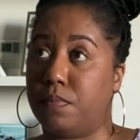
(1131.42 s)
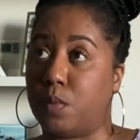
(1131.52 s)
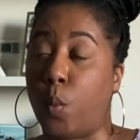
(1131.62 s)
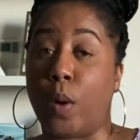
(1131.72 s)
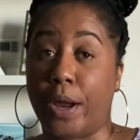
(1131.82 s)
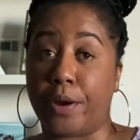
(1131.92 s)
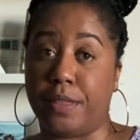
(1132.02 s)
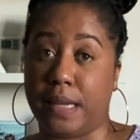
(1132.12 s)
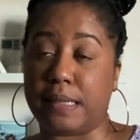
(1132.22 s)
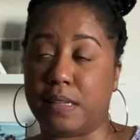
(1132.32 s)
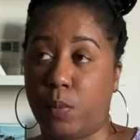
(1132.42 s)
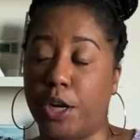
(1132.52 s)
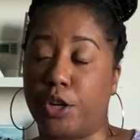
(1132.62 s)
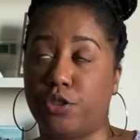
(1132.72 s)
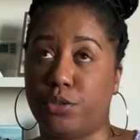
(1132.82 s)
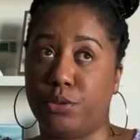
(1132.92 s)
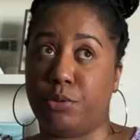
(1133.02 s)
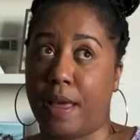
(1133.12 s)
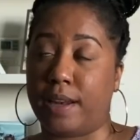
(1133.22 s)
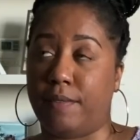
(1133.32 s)
wear this sweater to
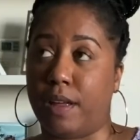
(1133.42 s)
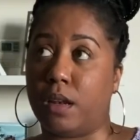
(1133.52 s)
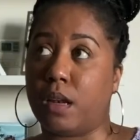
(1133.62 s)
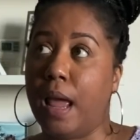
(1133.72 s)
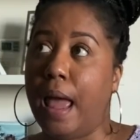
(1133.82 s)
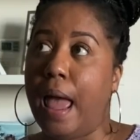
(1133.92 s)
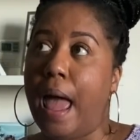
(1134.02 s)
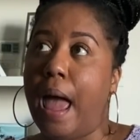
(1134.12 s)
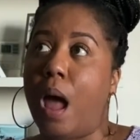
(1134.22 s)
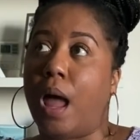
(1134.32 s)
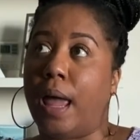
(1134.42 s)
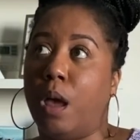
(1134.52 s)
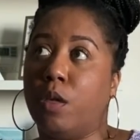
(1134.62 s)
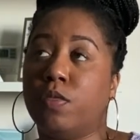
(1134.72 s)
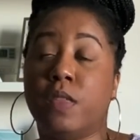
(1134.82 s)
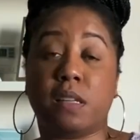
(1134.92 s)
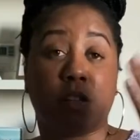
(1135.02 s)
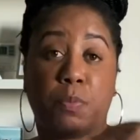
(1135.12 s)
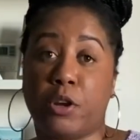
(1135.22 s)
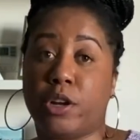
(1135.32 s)
that event. The
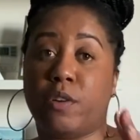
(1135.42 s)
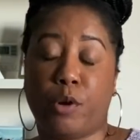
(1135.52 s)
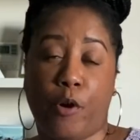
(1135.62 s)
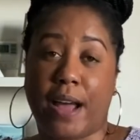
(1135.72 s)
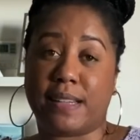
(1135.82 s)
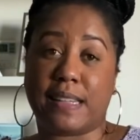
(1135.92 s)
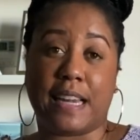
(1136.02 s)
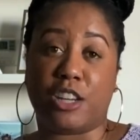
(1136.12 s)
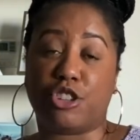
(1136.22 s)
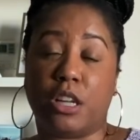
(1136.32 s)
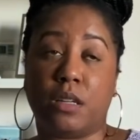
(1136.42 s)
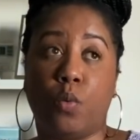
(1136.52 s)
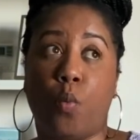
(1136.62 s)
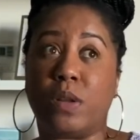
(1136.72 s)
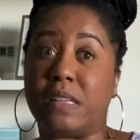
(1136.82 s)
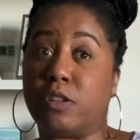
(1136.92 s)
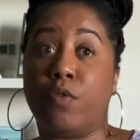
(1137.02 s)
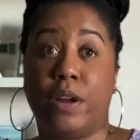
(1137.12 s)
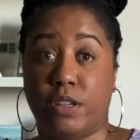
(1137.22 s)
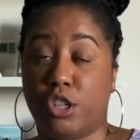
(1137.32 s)
spirit of procrastination was still
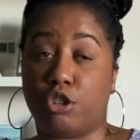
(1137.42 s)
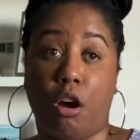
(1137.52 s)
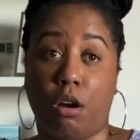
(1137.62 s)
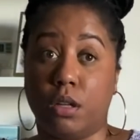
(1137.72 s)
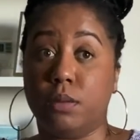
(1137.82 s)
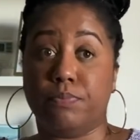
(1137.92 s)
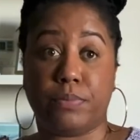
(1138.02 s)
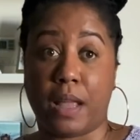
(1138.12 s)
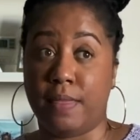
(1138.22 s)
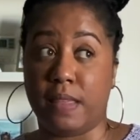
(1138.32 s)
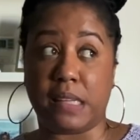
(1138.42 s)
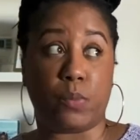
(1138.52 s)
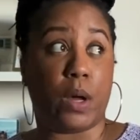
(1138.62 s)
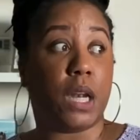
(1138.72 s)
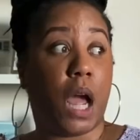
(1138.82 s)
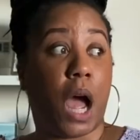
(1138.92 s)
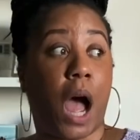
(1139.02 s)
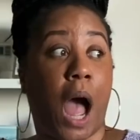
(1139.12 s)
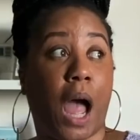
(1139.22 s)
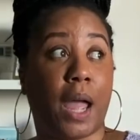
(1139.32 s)
very strong in this one.
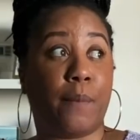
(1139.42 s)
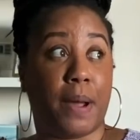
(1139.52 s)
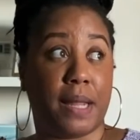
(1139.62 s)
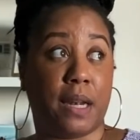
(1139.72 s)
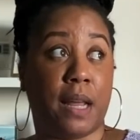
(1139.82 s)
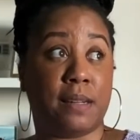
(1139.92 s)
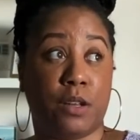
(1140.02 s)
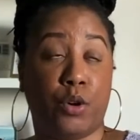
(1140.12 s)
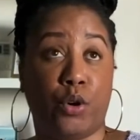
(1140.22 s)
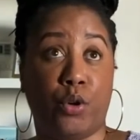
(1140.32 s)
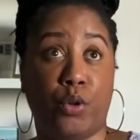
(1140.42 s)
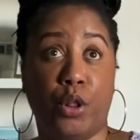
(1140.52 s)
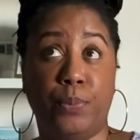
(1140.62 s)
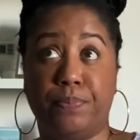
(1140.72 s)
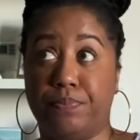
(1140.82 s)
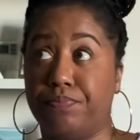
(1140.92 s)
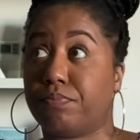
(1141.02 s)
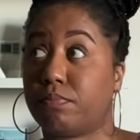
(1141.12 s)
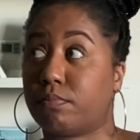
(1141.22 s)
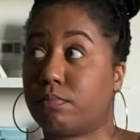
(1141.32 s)
I waited until
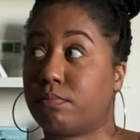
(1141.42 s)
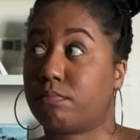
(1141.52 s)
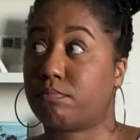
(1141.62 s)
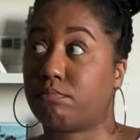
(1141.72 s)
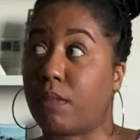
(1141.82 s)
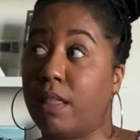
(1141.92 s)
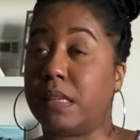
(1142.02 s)
the